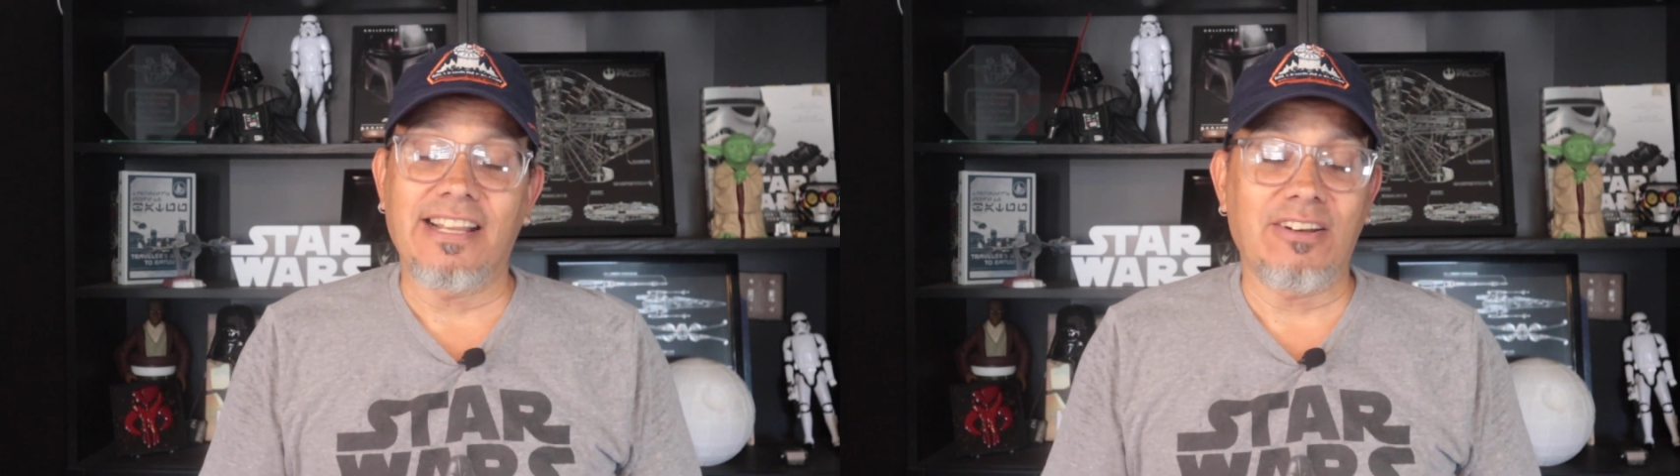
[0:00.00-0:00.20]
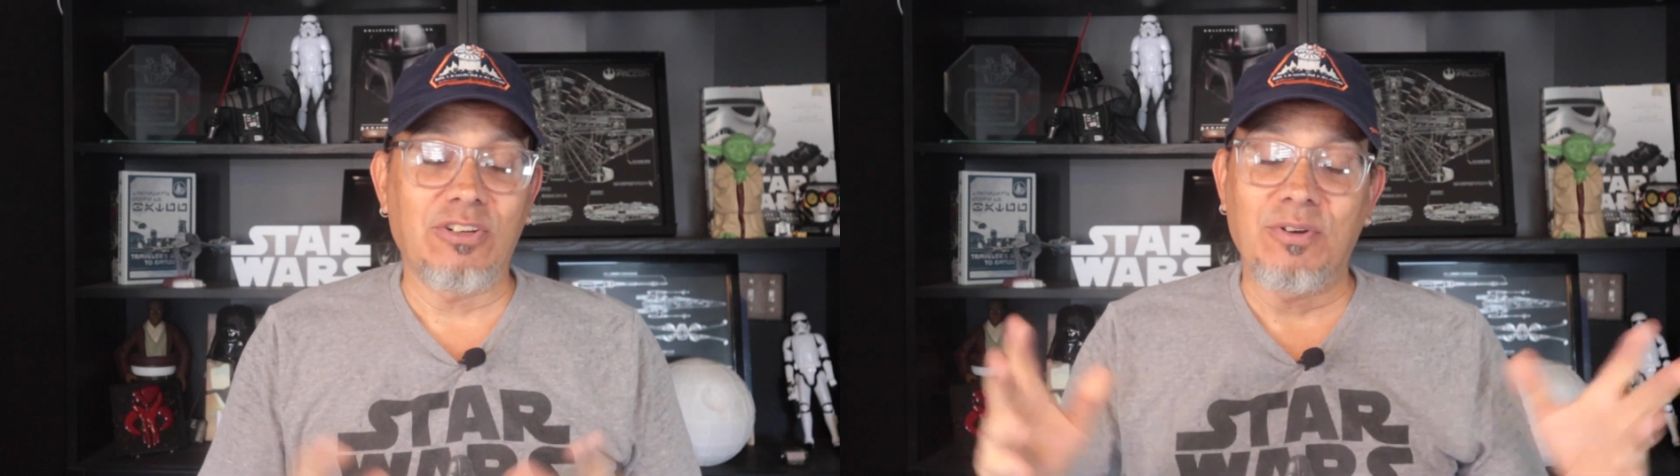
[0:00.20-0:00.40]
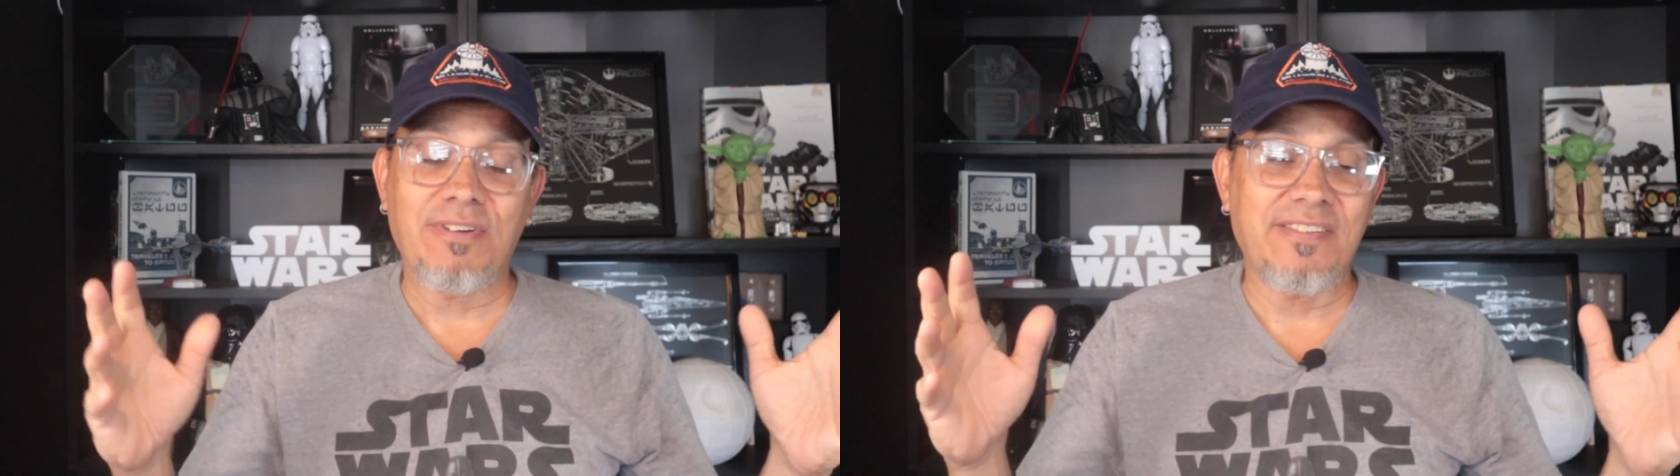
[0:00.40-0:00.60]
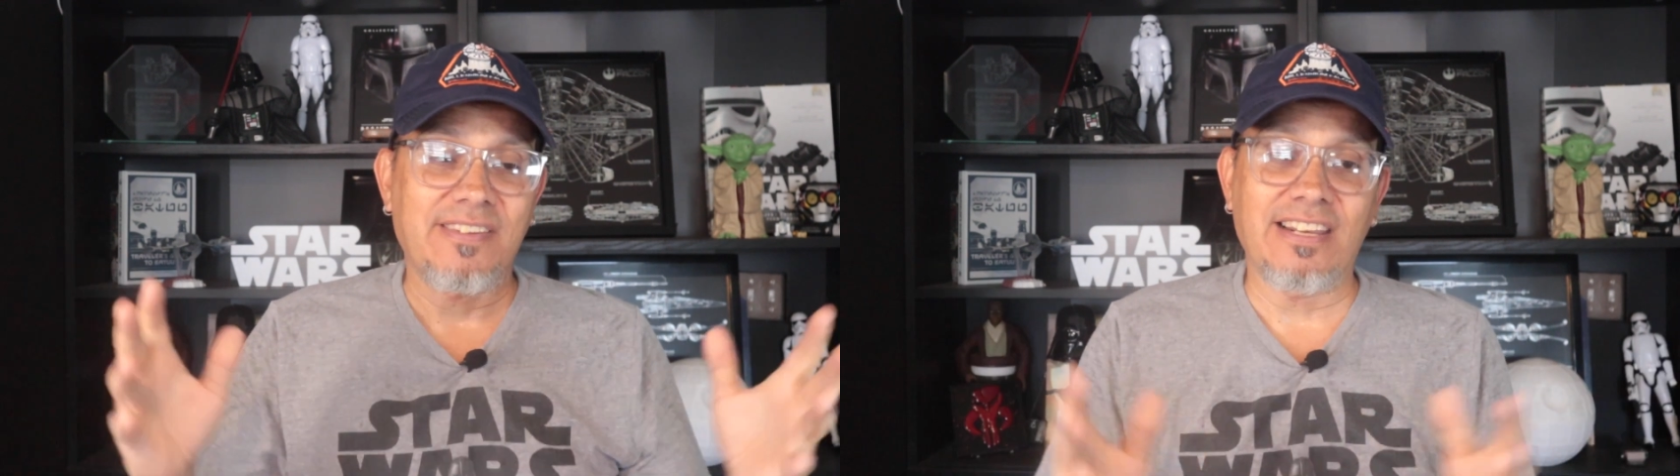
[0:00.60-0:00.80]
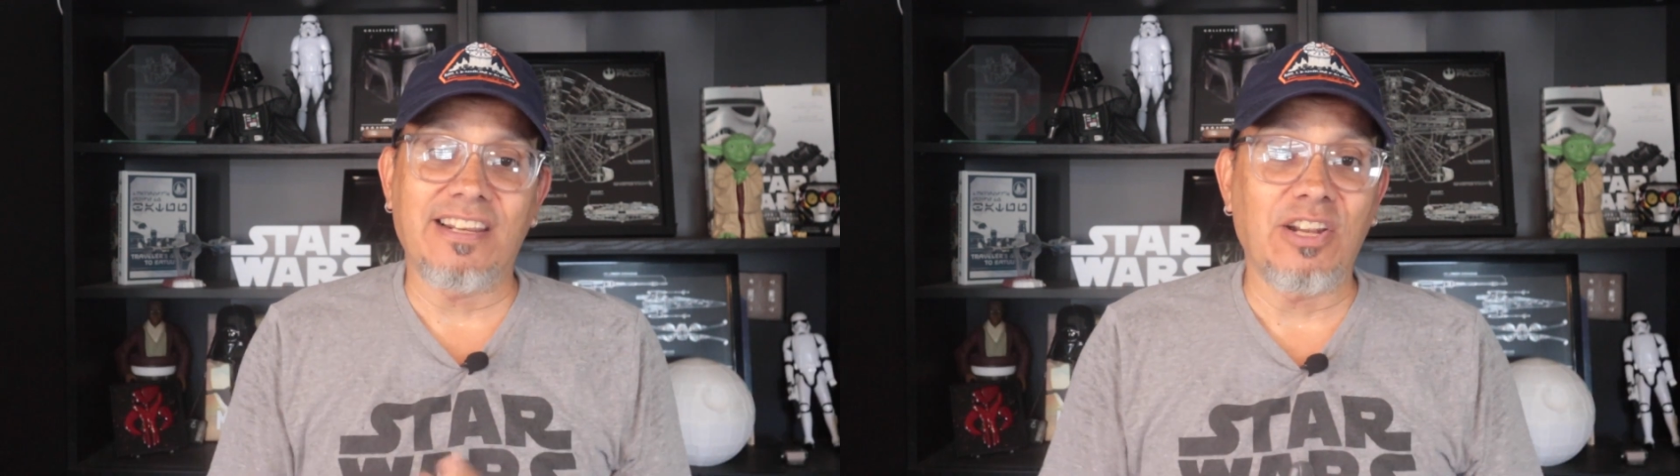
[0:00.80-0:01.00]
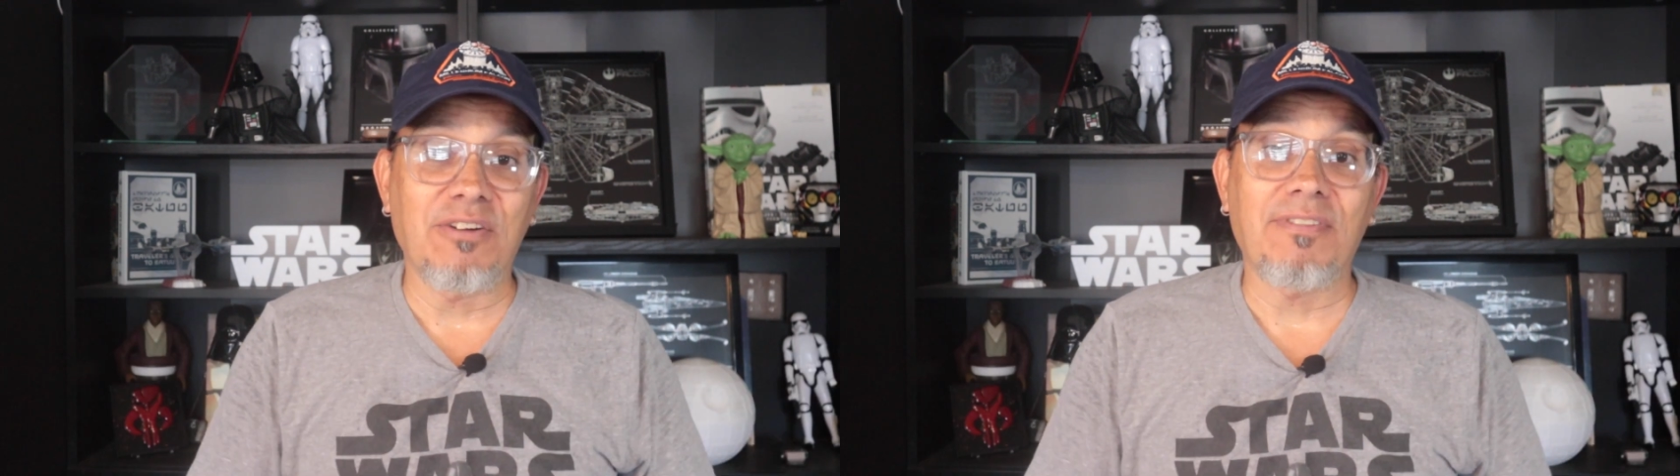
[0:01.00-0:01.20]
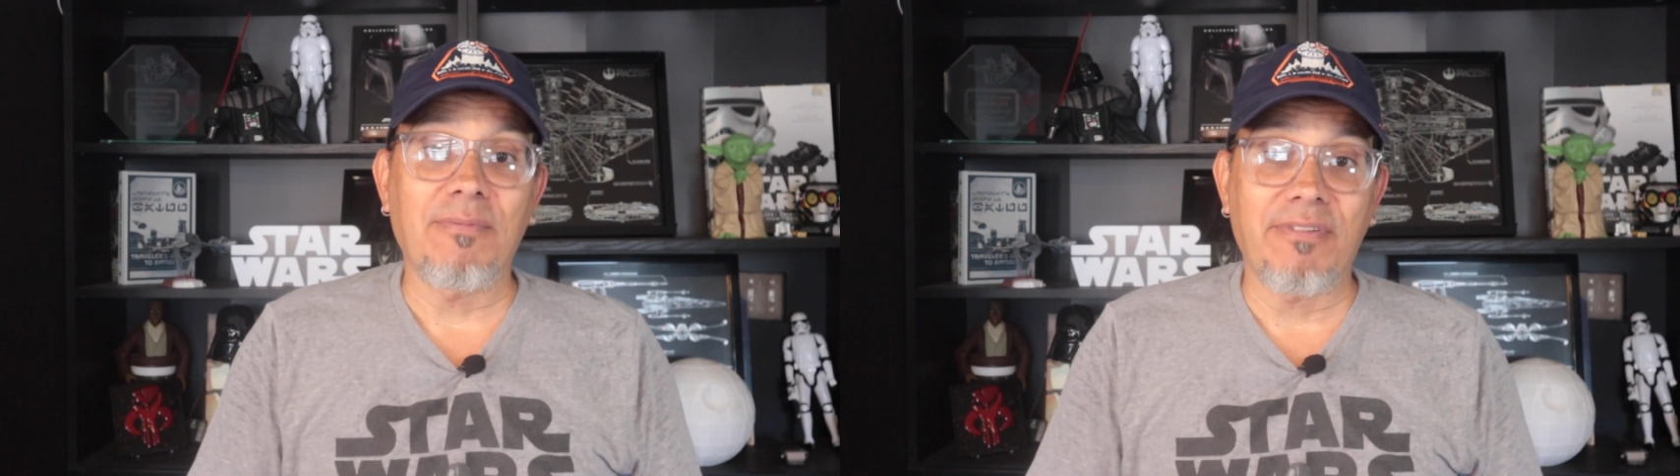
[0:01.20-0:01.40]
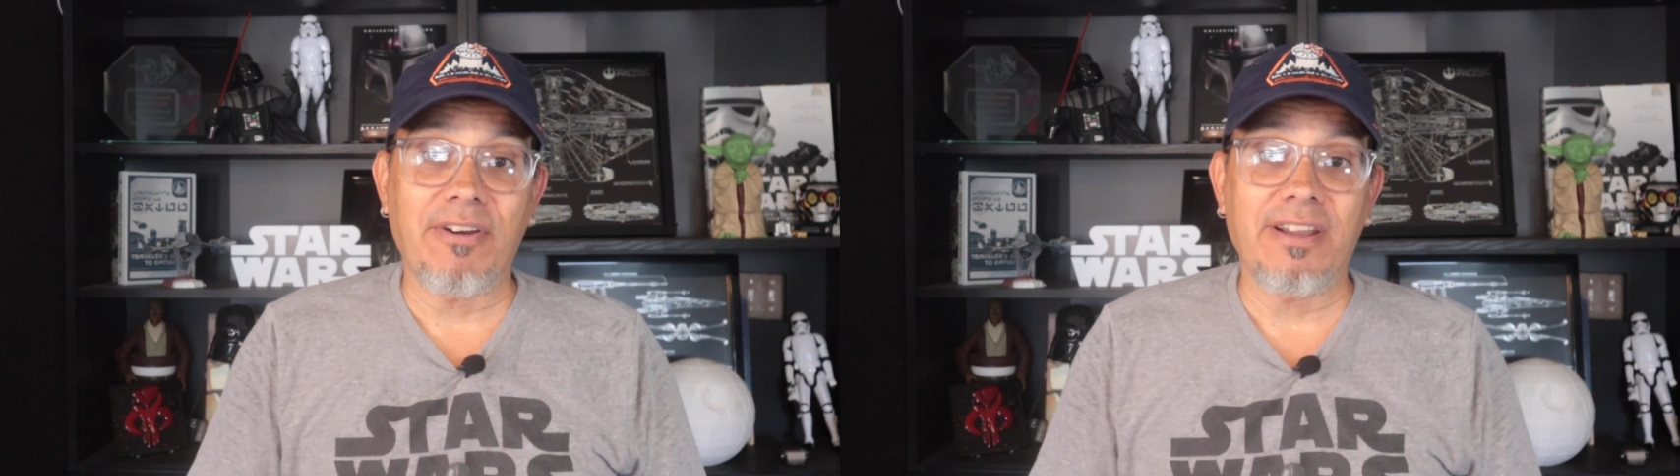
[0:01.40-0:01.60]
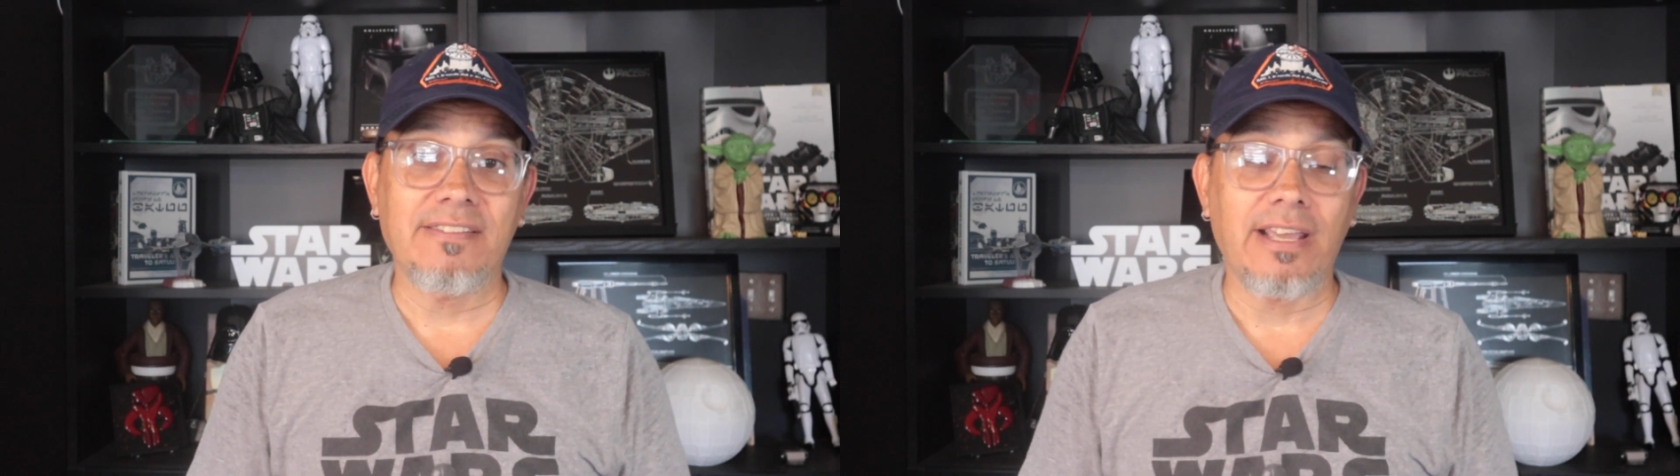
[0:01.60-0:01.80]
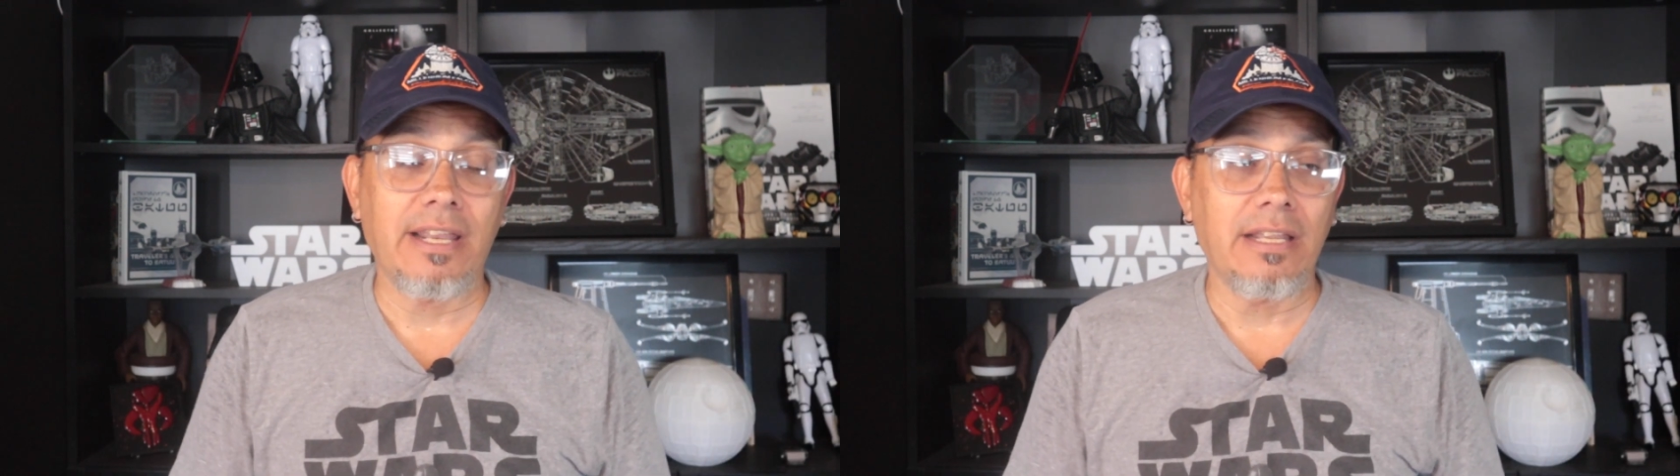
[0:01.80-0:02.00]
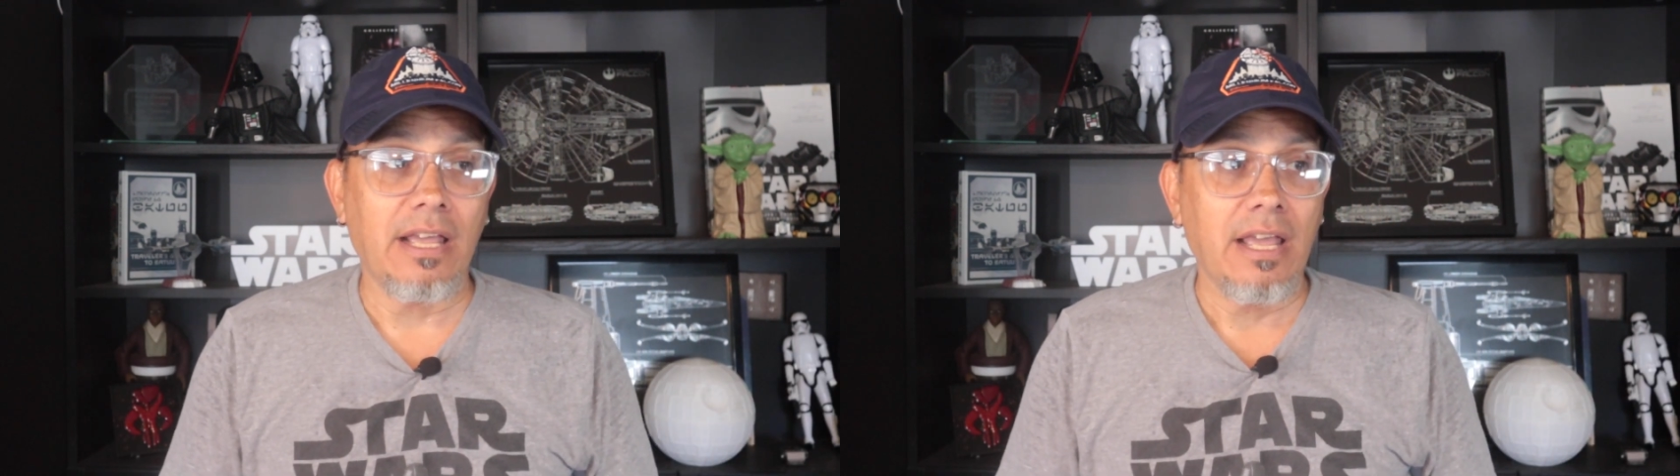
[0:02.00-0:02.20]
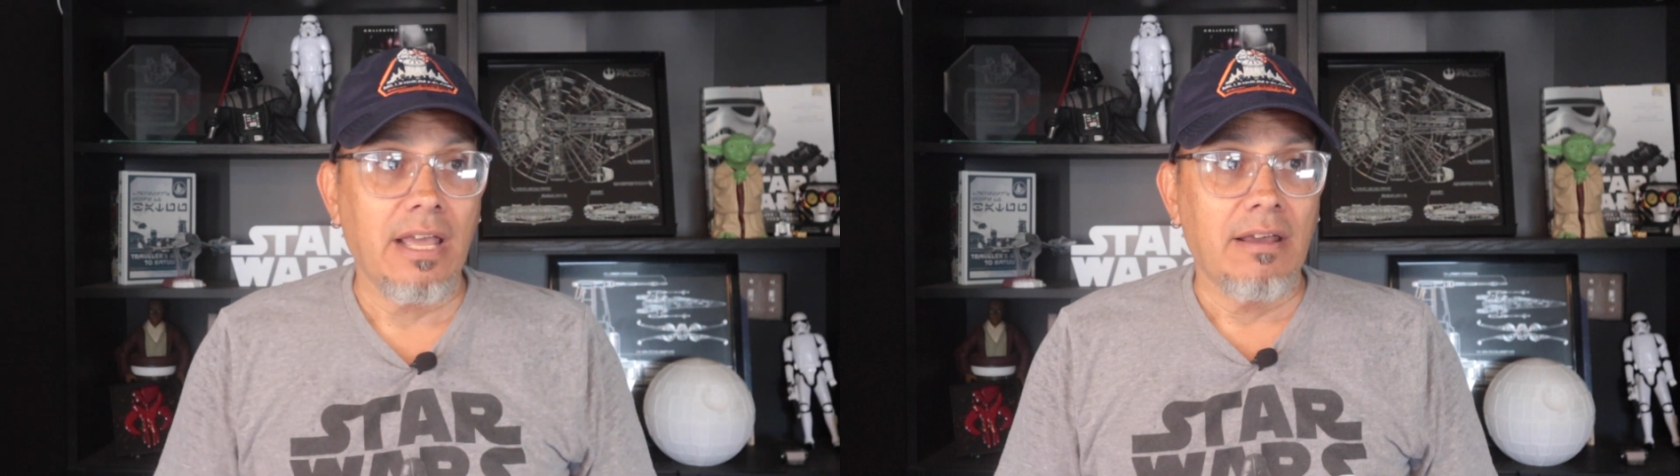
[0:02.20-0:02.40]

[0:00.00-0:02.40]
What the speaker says: I don't know if I said it enough. I'm very excited.